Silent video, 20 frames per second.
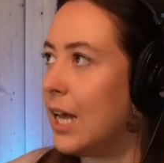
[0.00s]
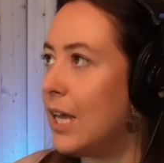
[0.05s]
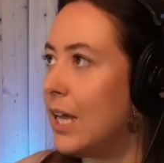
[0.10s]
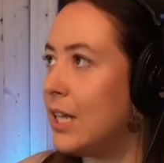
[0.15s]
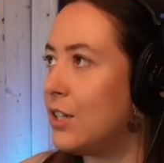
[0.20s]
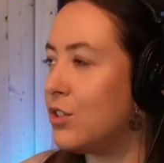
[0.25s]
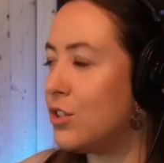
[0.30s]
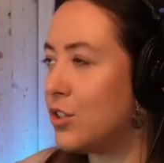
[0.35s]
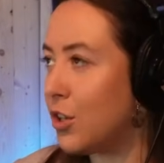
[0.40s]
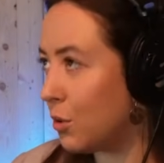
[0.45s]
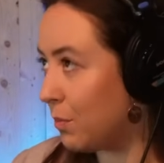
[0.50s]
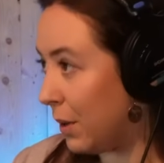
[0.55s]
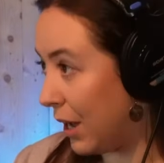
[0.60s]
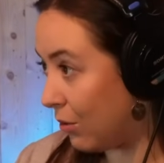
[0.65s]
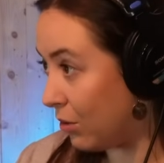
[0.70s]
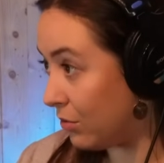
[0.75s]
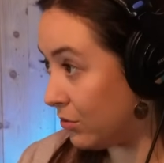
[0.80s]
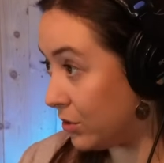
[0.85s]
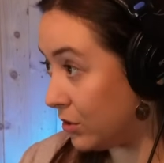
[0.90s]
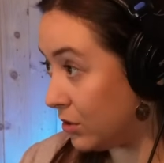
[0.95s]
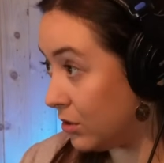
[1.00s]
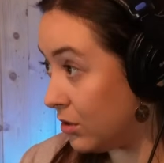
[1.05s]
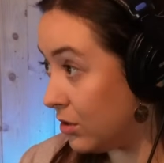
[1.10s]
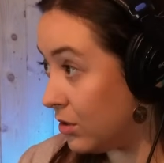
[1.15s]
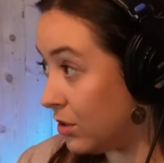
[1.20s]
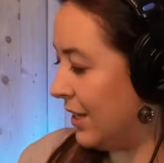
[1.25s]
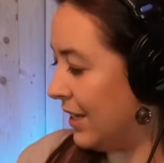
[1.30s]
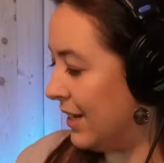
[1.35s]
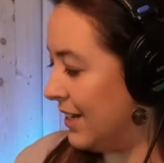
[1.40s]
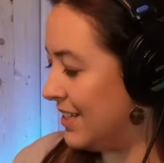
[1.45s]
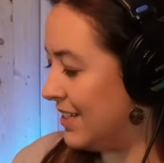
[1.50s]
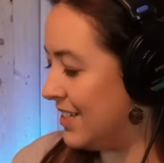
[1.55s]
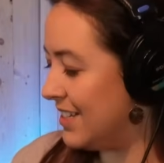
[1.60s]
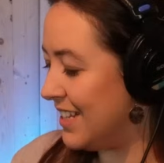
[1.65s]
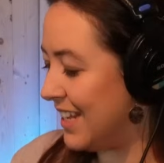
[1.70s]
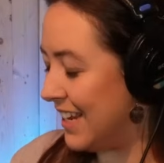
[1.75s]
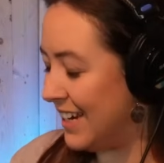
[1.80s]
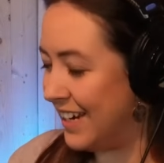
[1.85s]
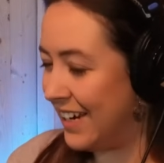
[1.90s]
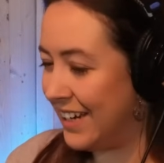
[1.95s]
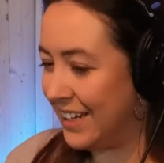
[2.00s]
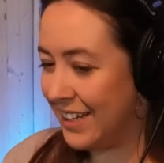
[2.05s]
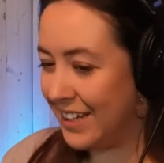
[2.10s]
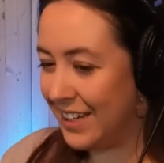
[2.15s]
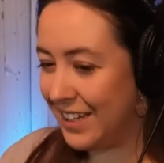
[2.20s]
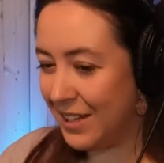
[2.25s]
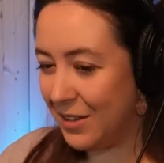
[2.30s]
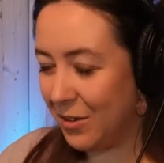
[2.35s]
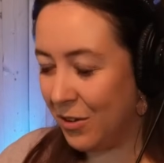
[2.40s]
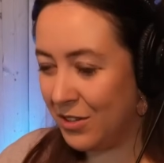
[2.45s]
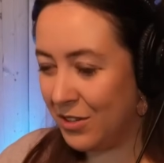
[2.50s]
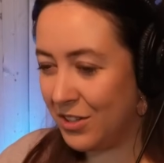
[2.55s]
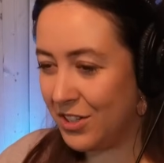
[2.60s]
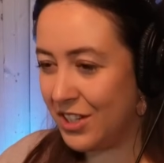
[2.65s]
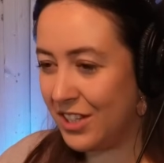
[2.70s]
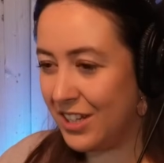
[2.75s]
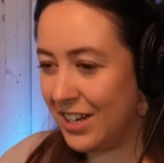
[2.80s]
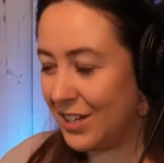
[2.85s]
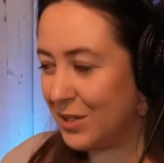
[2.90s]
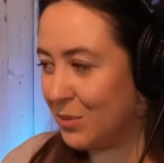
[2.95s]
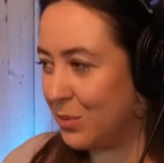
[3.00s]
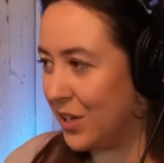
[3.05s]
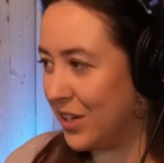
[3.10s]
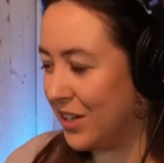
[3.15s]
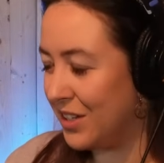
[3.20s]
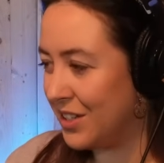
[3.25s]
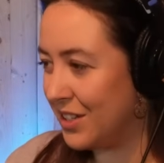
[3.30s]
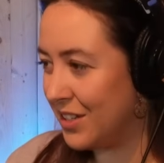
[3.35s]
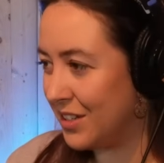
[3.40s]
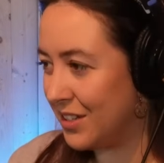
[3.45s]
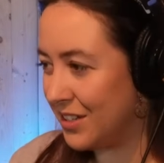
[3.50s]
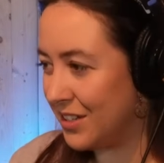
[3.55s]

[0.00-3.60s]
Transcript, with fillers: It's so powerful. Yeah, listen to that linger onto the next word.